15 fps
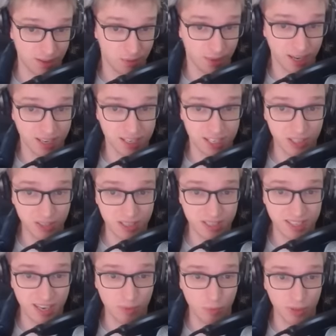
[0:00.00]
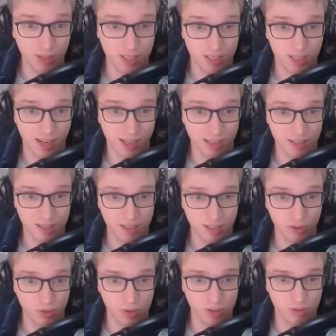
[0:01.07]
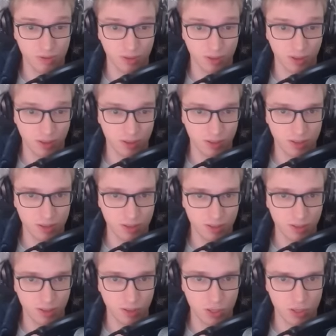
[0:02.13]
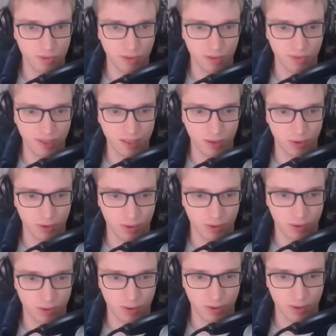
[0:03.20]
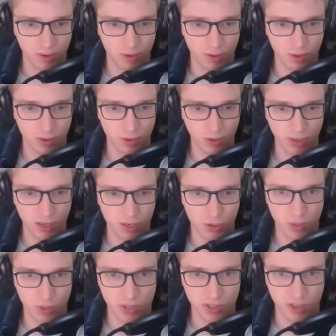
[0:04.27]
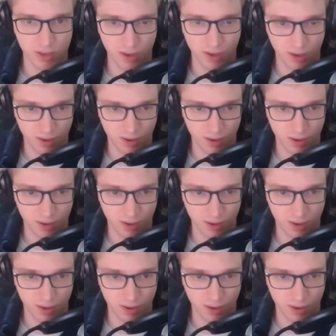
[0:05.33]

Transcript: But I can still intim with this guy. This is still useful. This is still a useful fellow. Don't get it twisted.